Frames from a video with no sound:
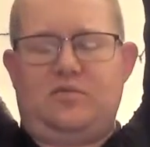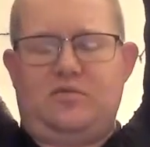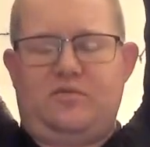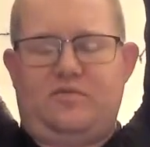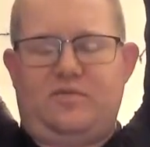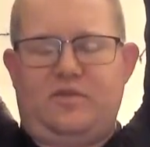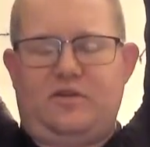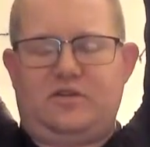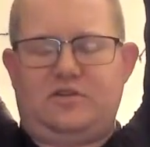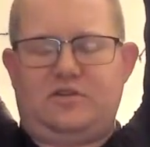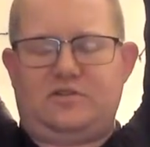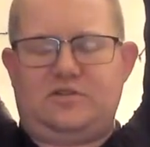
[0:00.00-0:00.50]
your
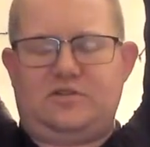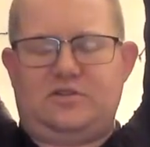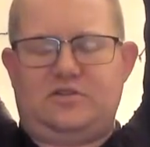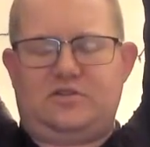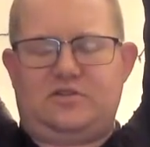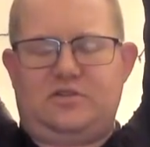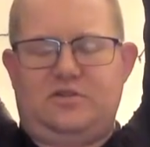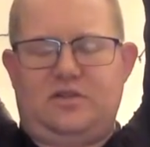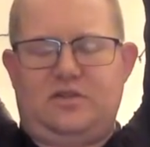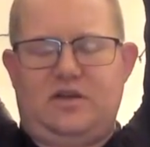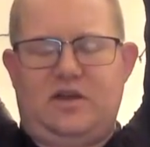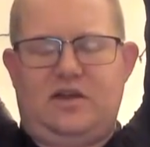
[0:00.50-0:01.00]
fingers
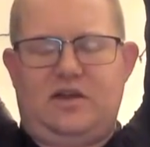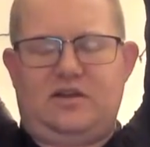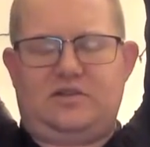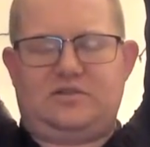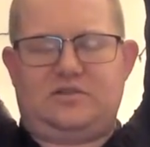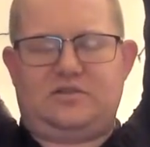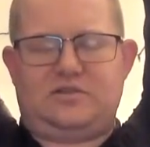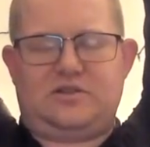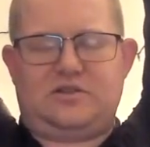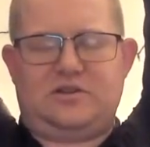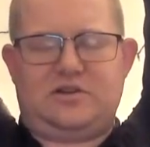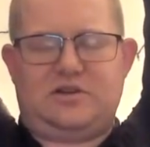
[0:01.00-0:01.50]

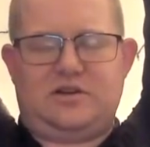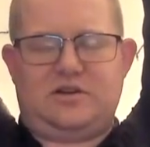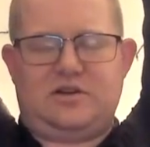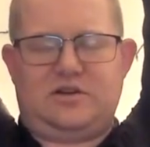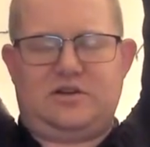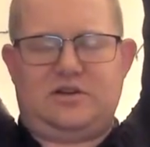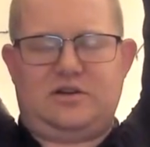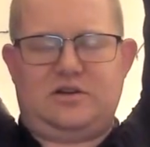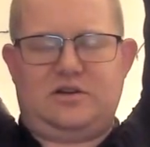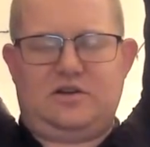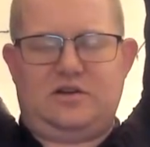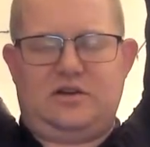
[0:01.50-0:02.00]
interlaced,
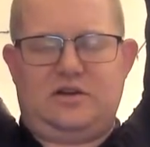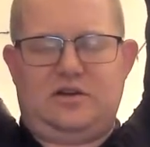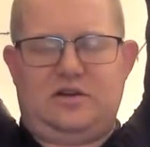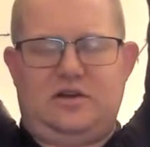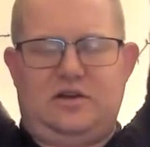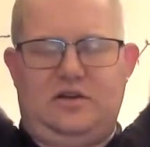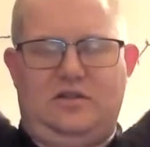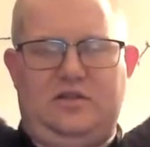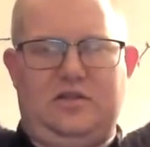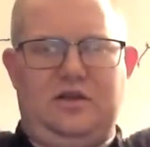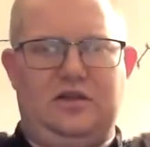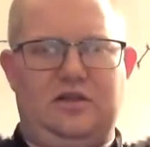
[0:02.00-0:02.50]

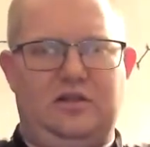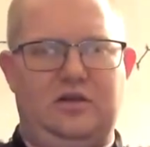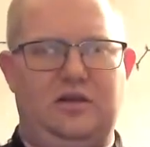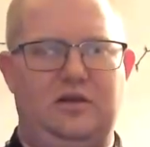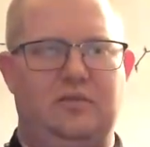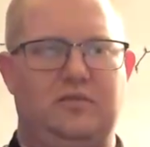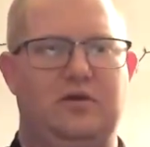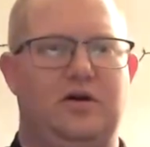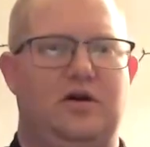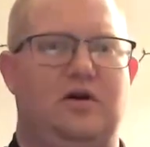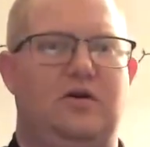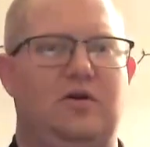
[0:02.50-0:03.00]
and then let
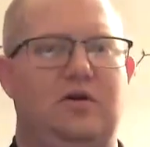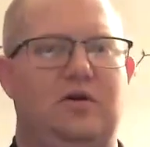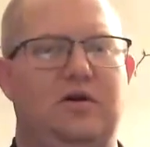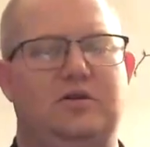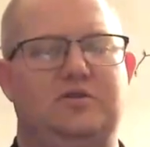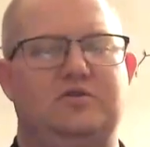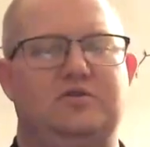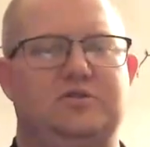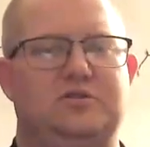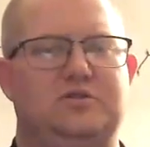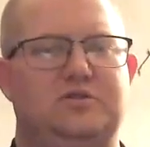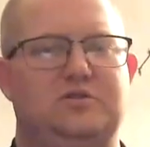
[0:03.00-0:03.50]
them go
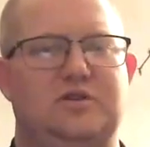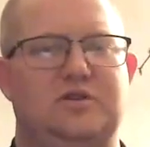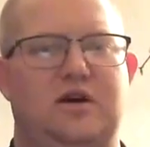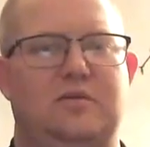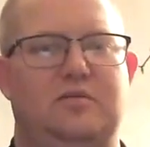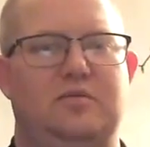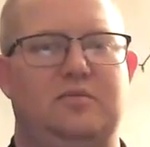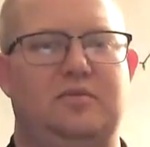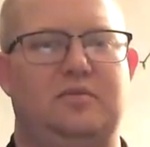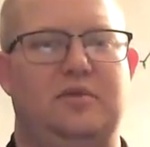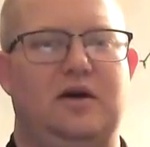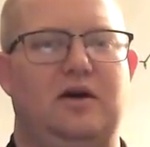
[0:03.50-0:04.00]
and just drop
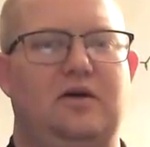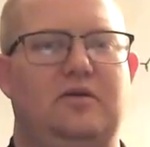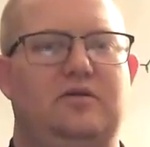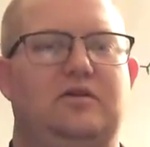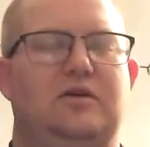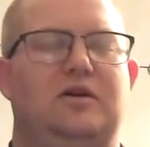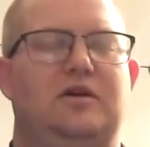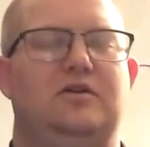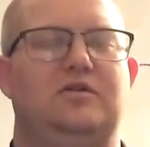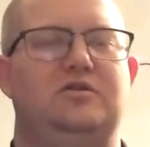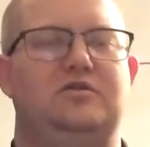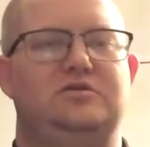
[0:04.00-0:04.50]
them down.
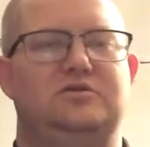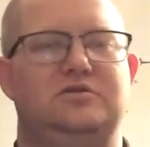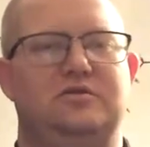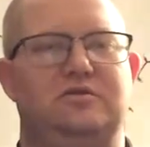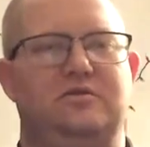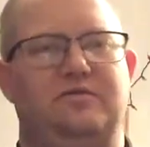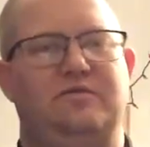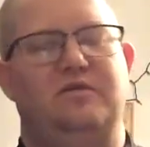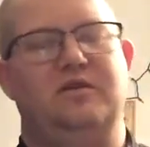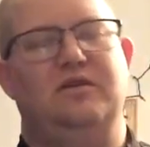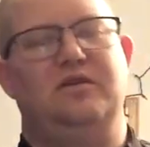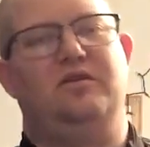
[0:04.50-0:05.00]
And you should
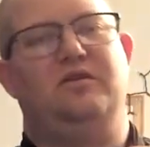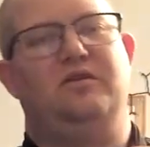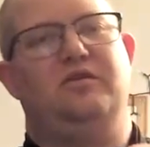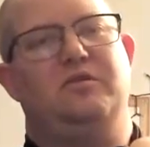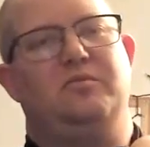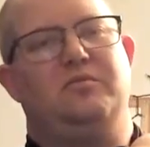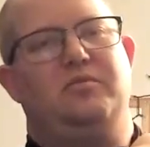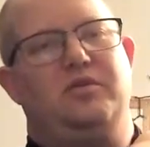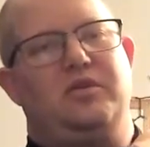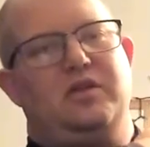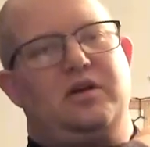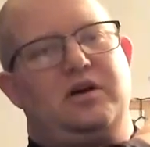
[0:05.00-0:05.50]
feel the
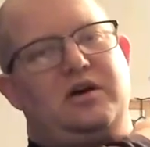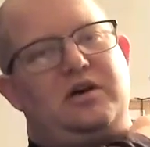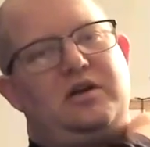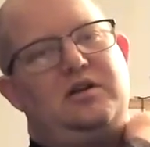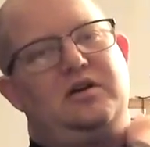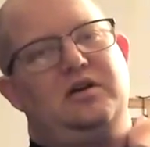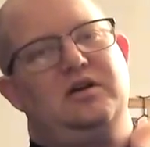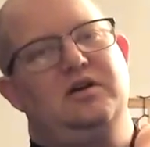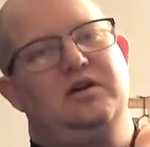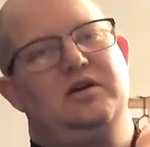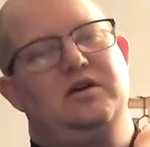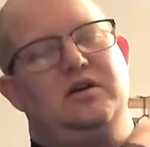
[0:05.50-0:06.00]
blood
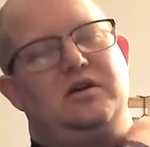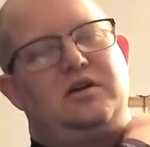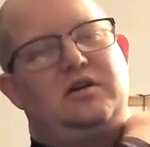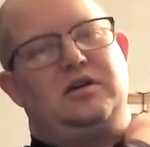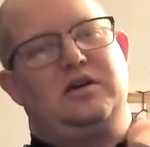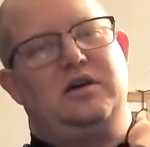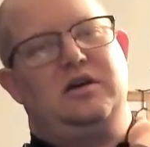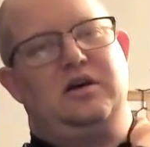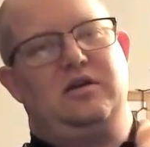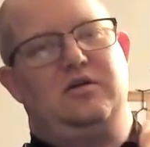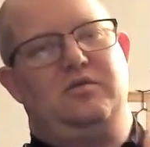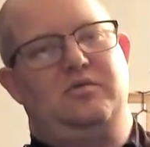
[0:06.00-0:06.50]

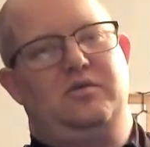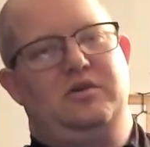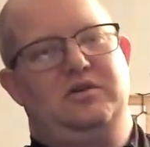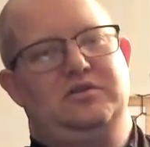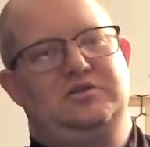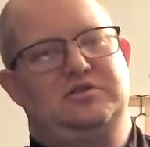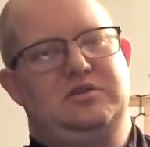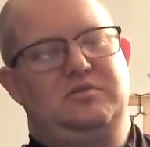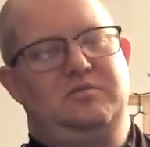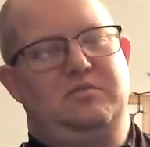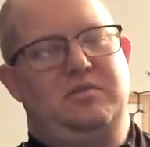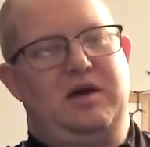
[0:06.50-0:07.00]
kind of
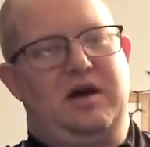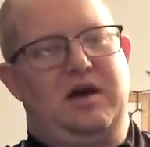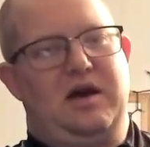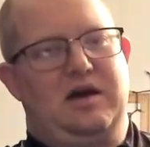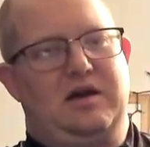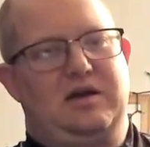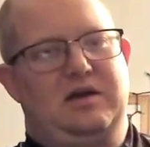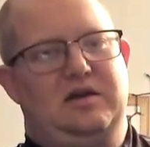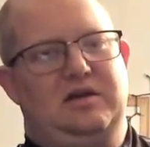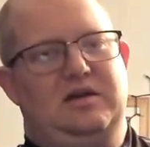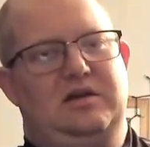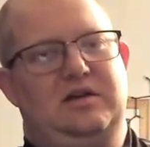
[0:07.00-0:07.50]
rushing
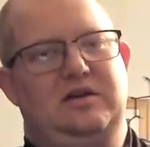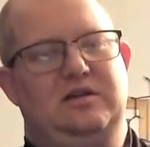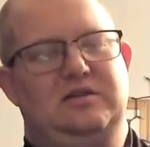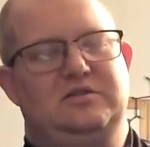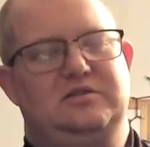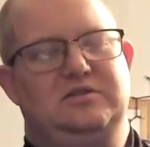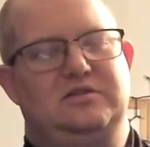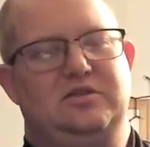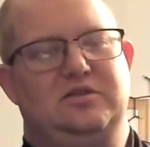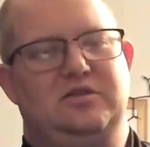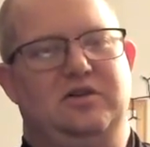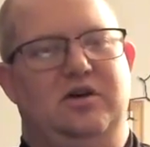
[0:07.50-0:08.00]
back
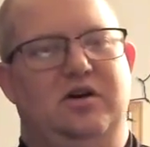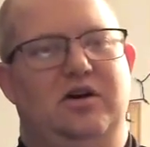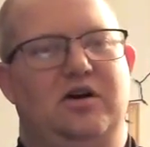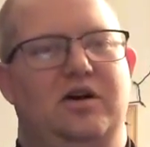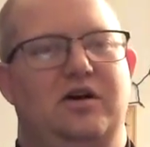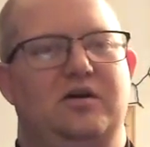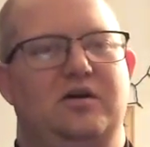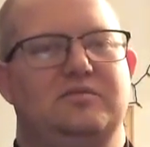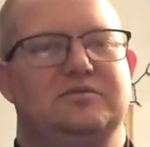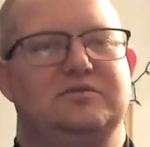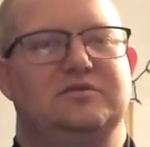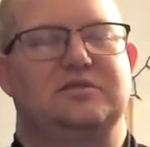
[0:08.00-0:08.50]
into your
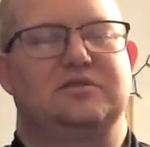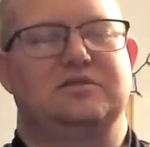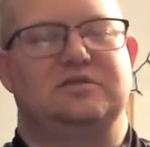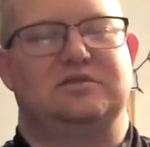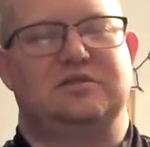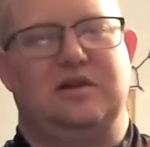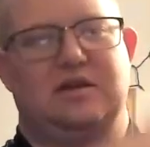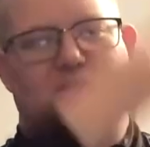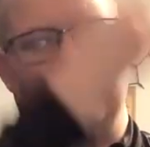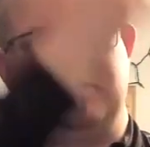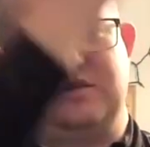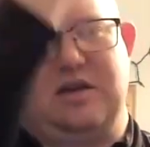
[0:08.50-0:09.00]
arms, because
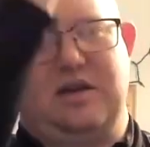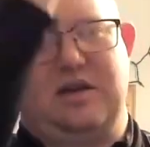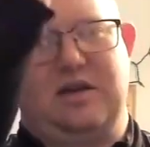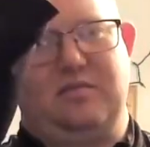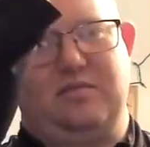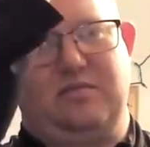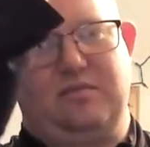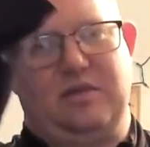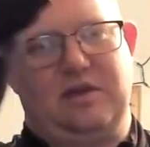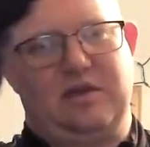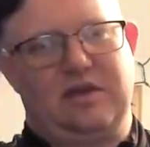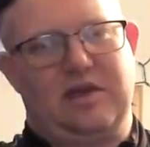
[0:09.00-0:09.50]
they
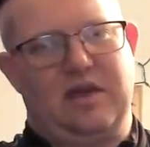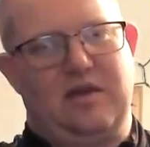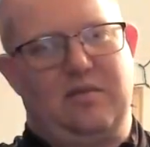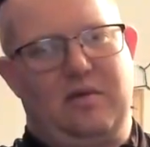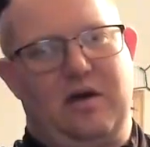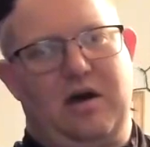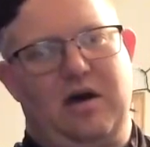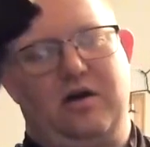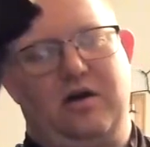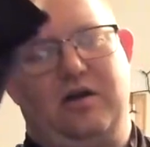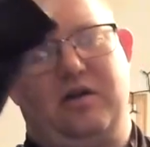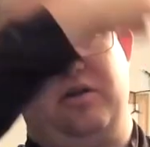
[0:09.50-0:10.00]
came
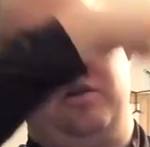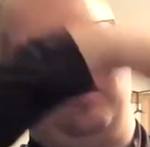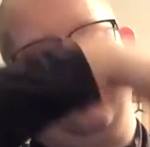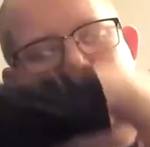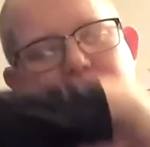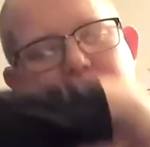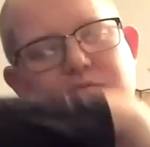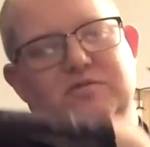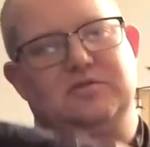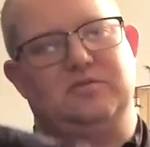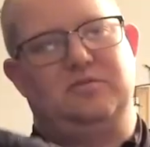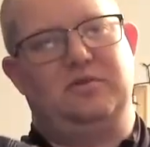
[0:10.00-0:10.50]
out of your
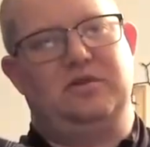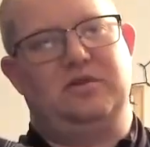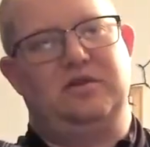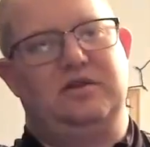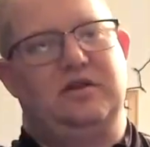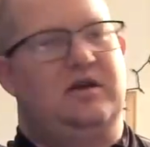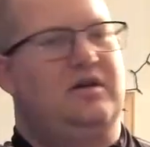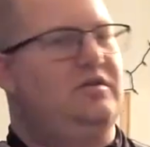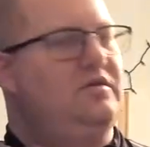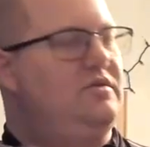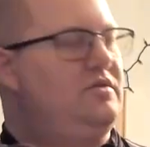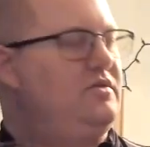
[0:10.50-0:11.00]
arms and went
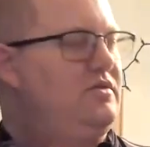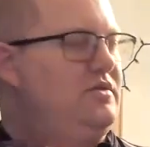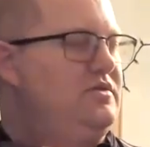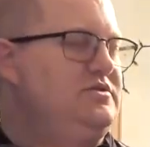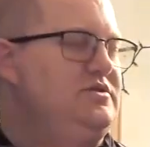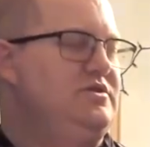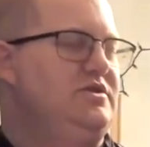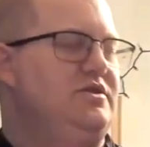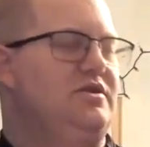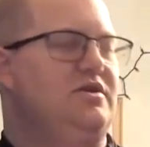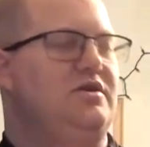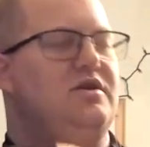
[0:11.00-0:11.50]
down
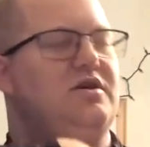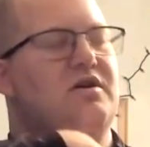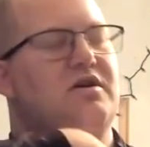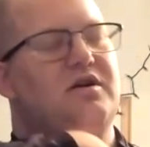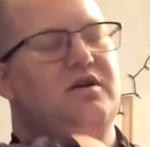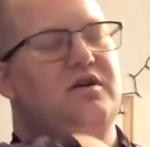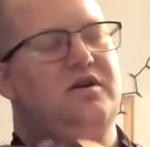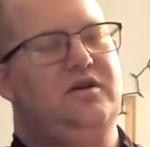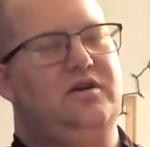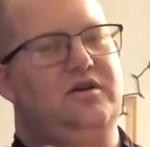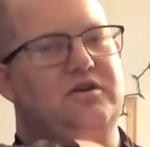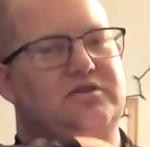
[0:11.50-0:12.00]
towards your
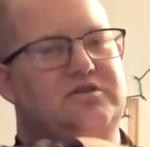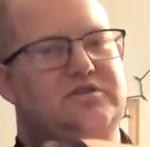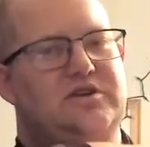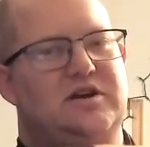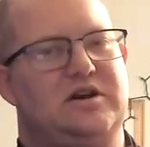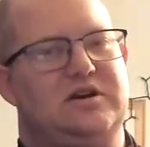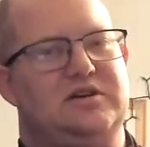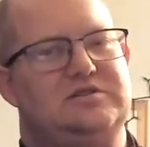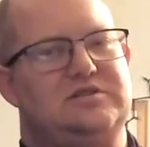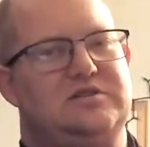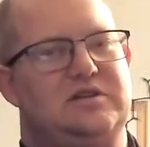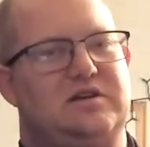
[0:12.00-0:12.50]

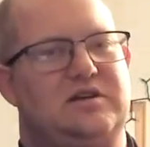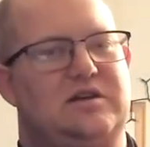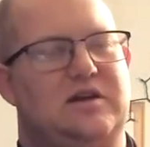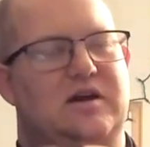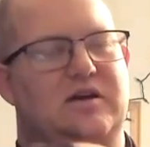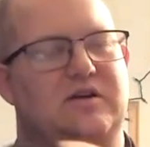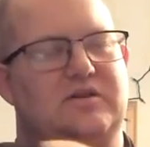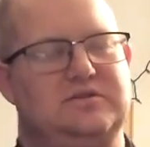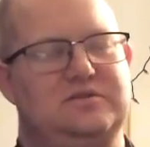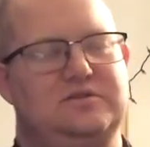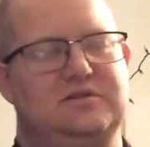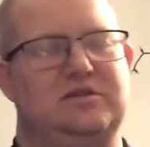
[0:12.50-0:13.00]
chest, and
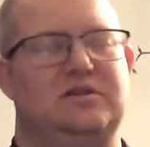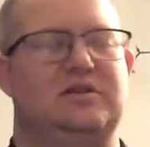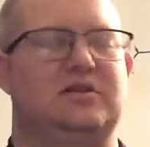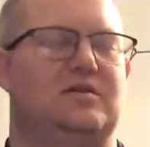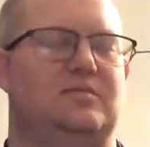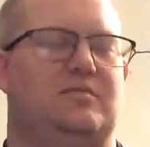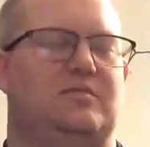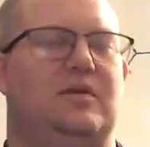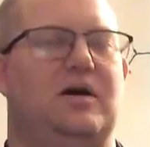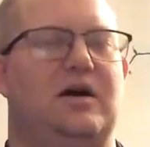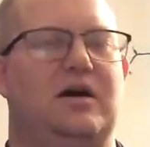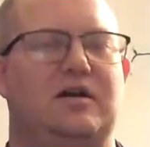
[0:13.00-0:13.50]
now it's going to
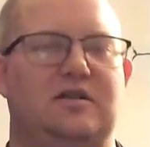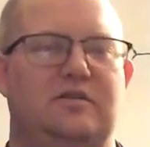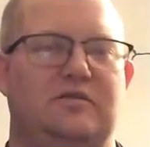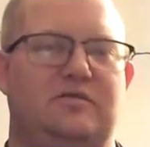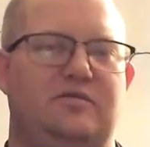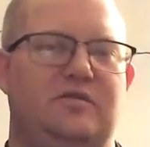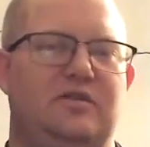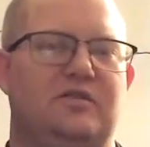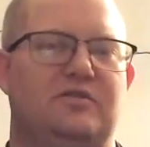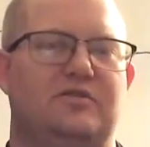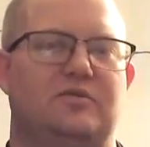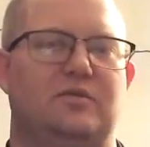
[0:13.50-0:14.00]
come back, and it
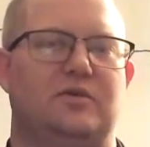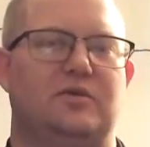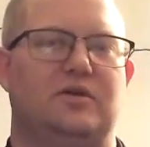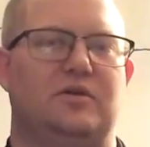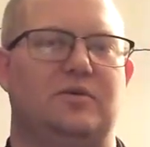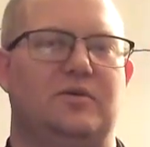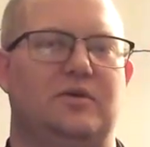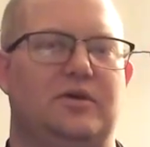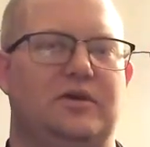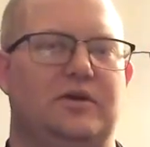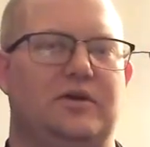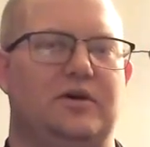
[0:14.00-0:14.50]
feels really,
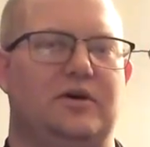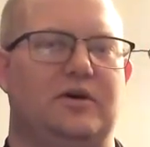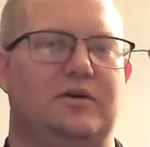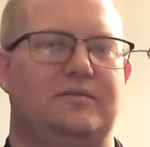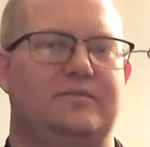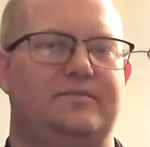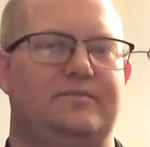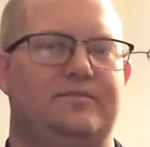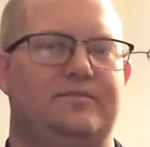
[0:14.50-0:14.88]
really good.